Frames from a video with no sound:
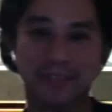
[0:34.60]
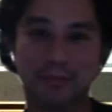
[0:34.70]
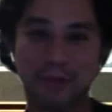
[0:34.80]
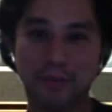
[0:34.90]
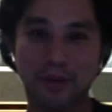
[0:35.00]

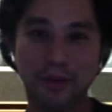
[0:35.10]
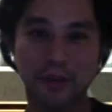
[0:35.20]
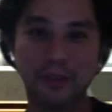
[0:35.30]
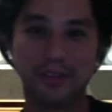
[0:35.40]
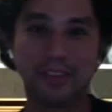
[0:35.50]
we
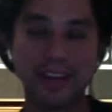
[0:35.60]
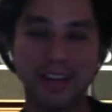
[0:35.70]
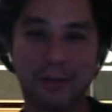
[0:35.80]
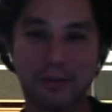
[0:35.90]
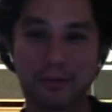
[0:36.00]
moved.
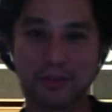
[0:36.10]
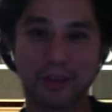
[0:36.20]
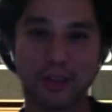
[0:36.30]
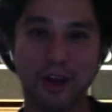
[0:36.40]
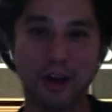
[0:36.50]
Uh, we moved to
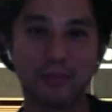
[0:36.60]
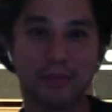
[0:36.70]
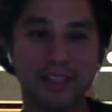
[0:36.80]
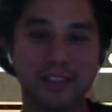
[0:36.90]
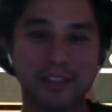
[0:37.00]
Long
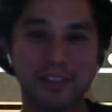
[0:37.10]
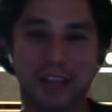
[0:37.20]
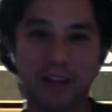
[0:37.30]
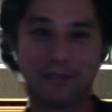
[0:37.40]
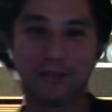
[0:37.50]
Beach,
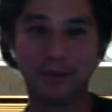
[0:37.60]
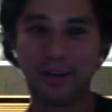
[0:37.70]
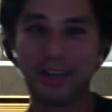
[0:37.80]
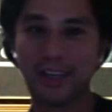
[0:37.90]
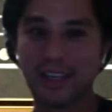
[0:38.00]

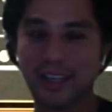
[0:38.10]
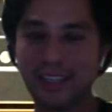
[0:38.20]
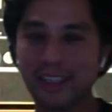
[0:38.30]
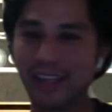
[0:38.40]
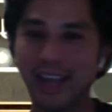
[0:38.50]
California,
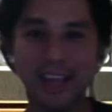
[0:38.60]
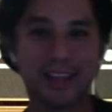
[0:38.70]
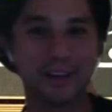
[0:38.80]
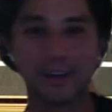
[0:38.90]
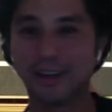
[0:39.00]
and
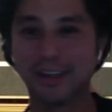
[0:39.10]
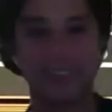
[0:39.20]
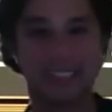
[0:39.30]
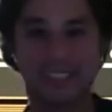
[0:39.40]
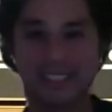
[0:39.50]
neither
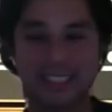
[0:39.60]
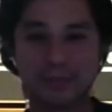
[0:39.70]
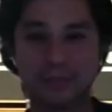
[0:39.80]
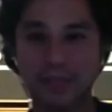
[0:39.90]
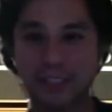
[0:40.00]

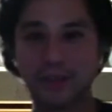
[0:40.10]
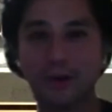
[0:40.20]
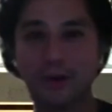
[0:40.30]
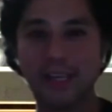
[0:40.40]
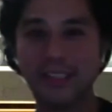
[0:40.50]
was my
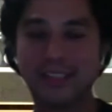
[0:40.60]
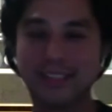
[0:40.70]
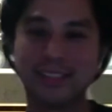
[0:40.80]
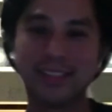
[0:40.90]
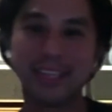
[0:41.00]
choice.
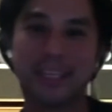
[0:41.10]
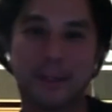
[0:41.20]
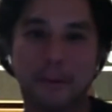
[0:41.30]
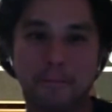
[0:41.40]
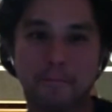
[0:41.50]

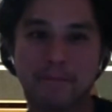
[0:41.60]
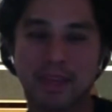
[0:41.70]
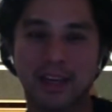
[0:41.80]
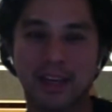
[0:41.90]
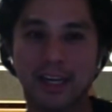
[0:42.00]

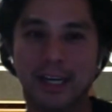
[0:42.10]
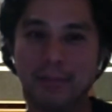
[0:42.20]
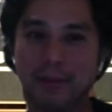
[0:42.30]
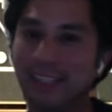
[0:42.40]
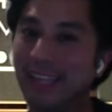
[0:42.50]
Uh,
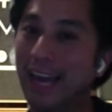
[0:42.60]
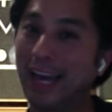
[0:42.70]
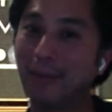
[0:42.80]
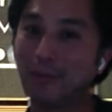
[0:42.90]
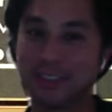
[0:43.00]
my
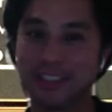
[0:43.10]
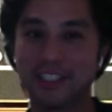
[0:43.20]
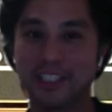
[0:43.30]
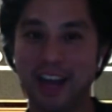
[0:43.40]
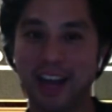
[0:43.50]
dad was a
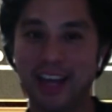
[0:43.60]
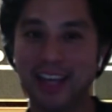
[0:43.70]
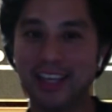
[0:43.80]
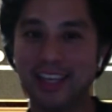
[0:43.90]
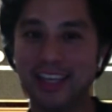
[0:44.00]

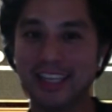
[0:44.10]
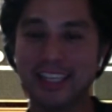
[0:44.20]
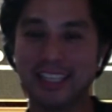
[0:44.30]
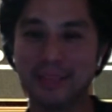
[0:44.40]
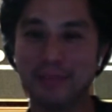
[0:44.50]
GI.
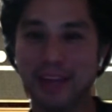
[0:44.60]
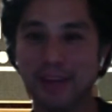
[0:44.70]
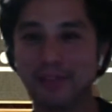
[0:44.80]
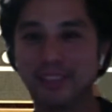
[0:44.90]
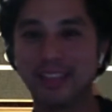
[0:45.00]
He made a
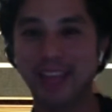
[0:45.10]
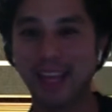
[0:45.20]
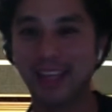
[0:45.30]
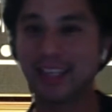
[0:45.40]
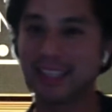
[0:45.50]

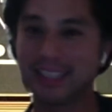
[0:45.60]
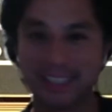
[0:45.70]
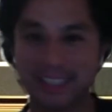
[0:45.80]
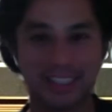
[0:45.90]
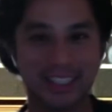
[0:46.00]
mistake.
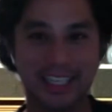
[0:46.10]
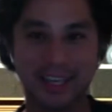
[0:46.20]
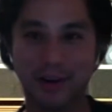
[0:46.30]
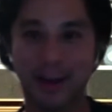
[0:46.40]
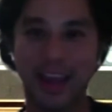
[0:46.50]

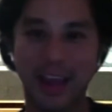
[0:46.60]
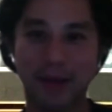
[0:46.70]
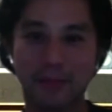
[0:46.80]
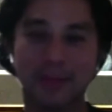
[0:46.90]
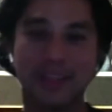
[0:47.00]
Here I am.